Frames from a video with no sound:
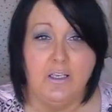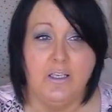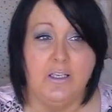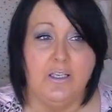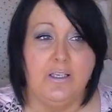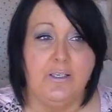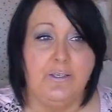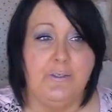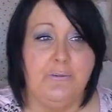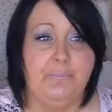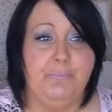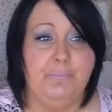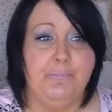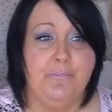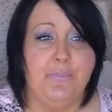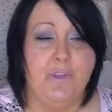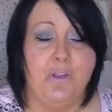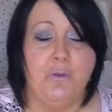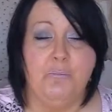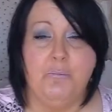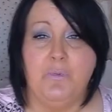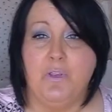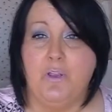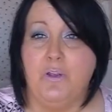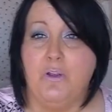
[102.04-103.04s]

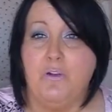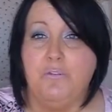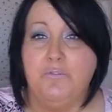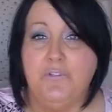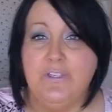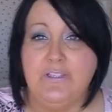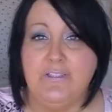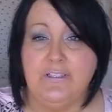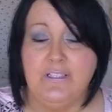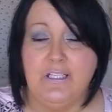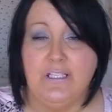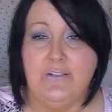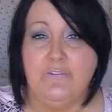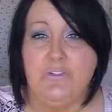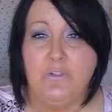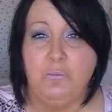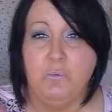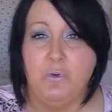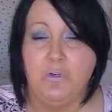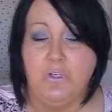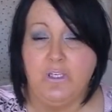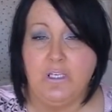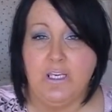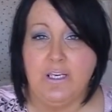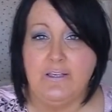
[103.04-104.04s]
Obviously, if you
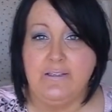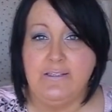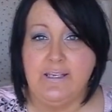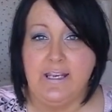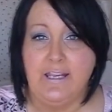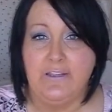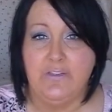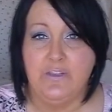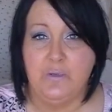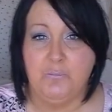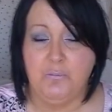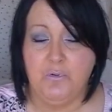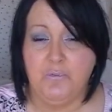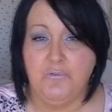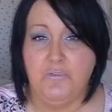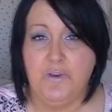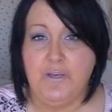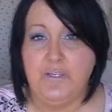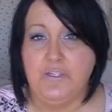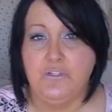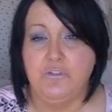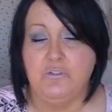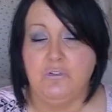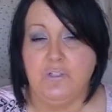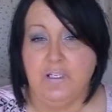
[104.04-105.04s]
want to go down the
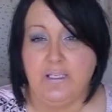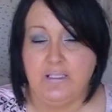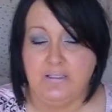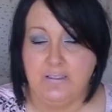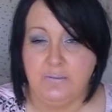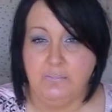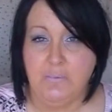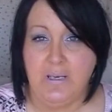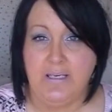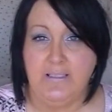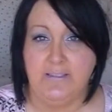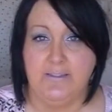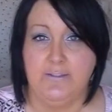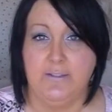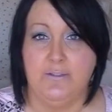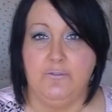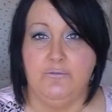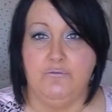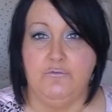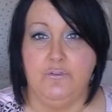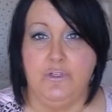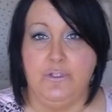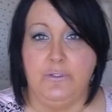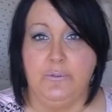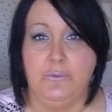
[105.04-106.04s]
professional
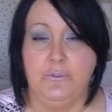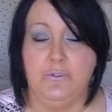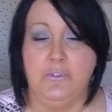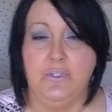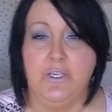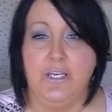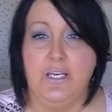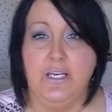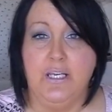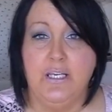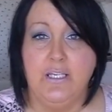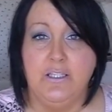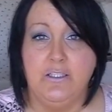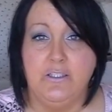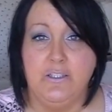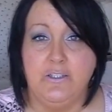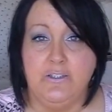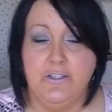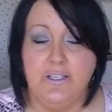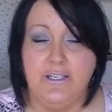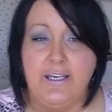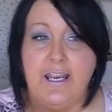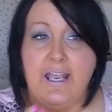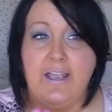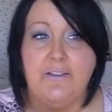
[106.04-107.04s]
expensive route, you
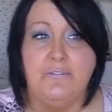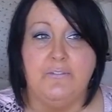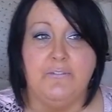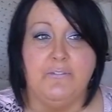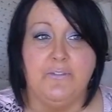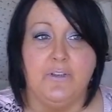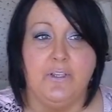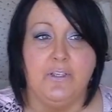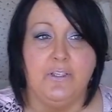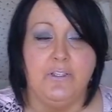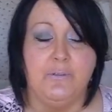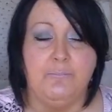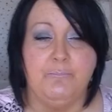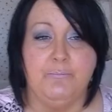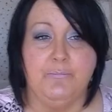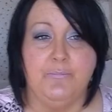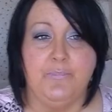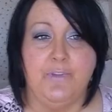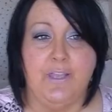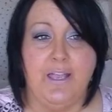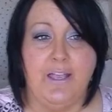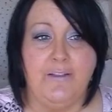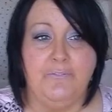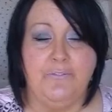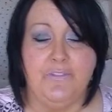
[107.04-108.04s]
can have
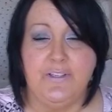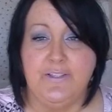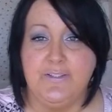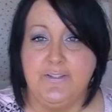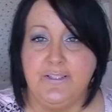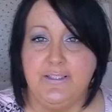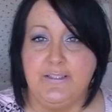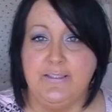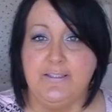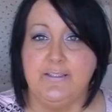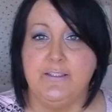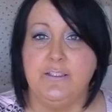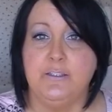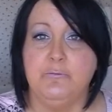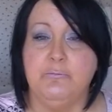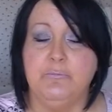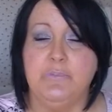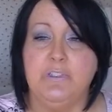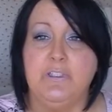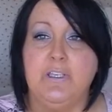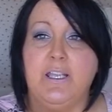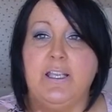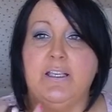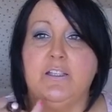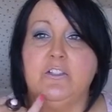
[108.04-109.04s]
the system
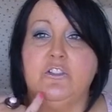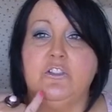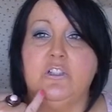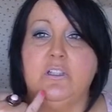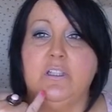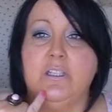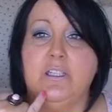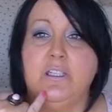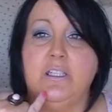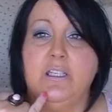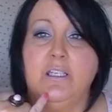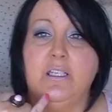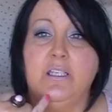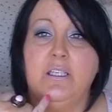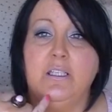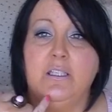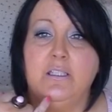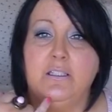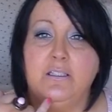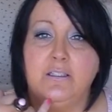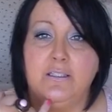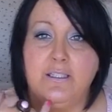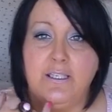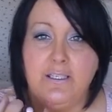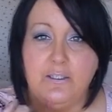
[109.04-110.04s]
that actually
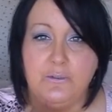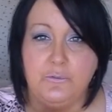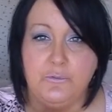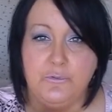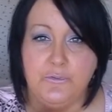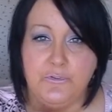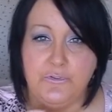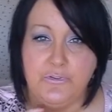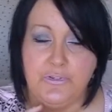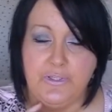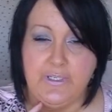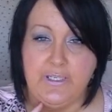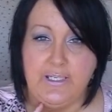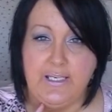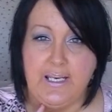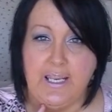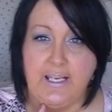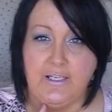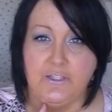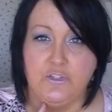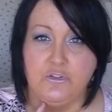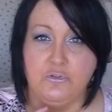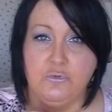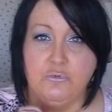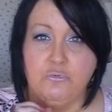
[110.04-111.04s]
kills the
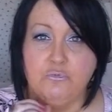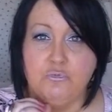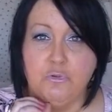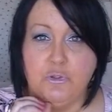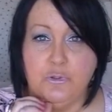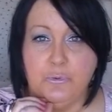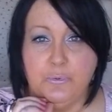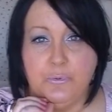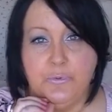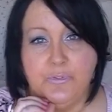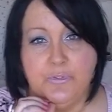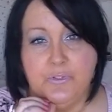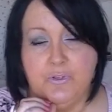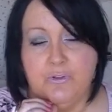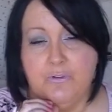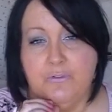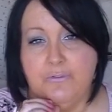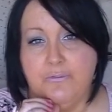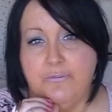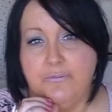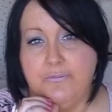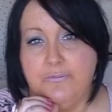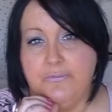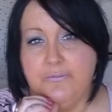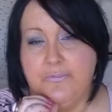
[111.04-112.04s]
actual roots
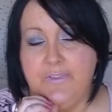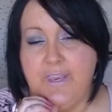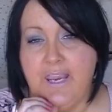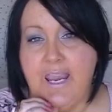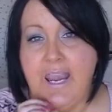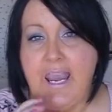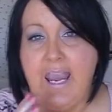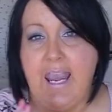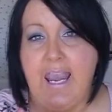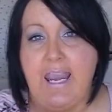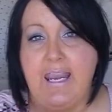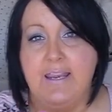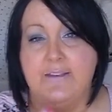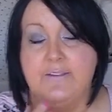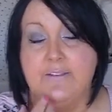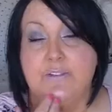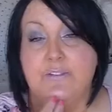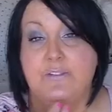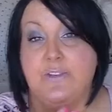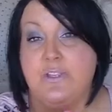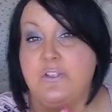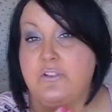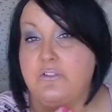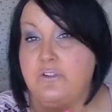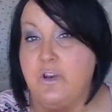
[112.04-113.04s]
of the hair so
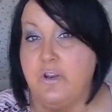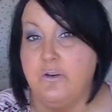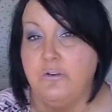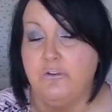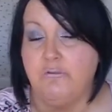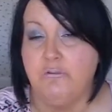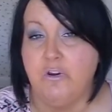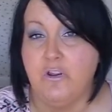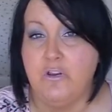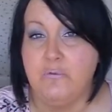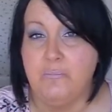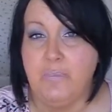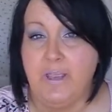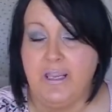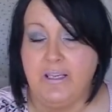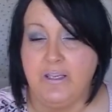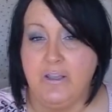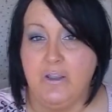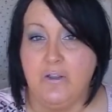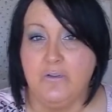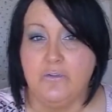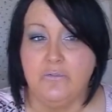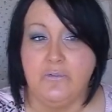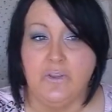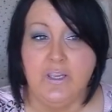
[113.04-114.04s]
they don't grow
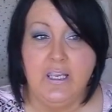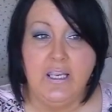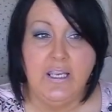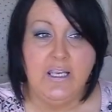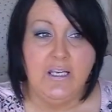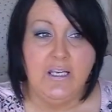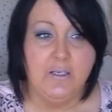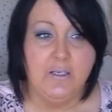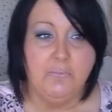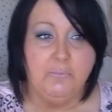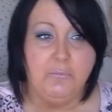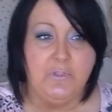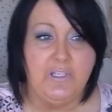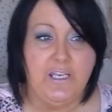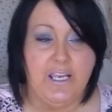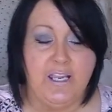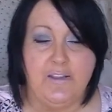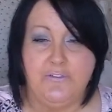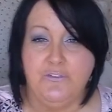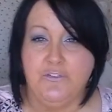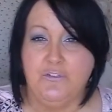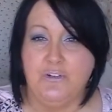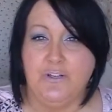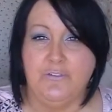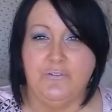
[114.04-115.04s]
back over. But you
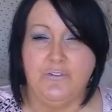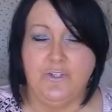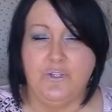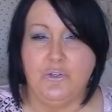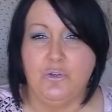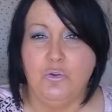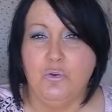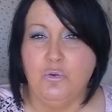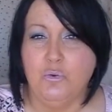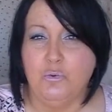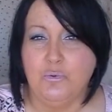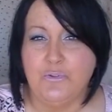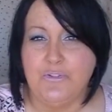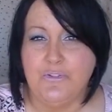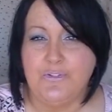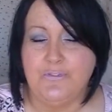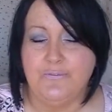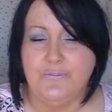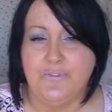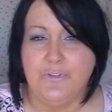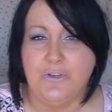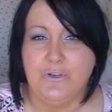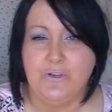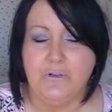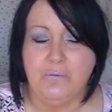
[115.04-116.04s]
have to have a course
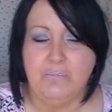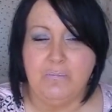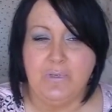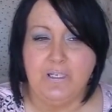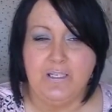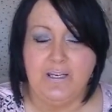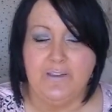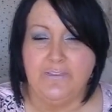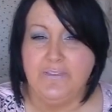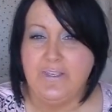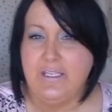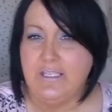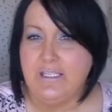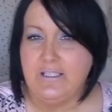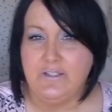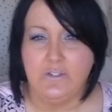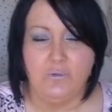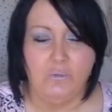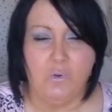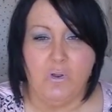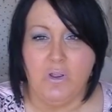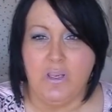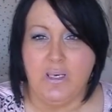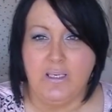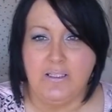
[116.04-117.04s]
of them, and I think it's
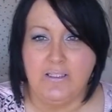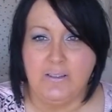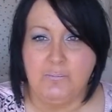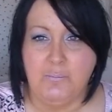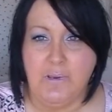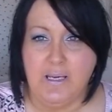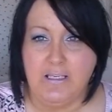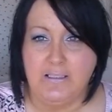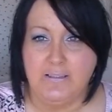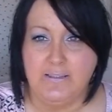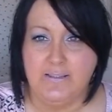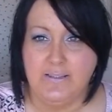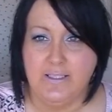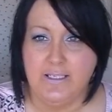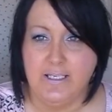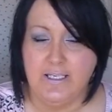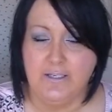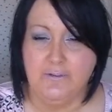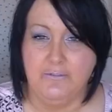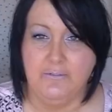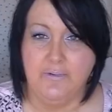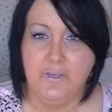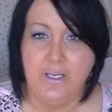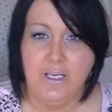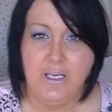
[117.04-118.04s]
quite
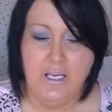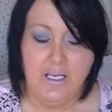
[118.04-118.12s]
expensive.